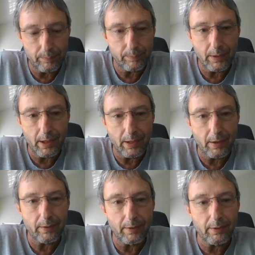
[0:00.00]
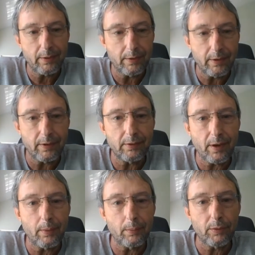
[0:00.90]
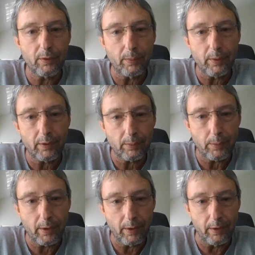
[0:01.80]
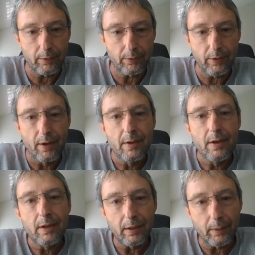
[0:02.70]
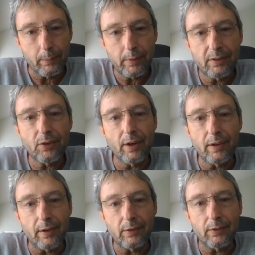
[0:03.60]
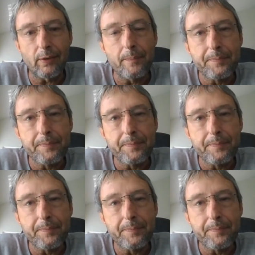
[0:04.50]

You know, this comes from experience. Let me say this.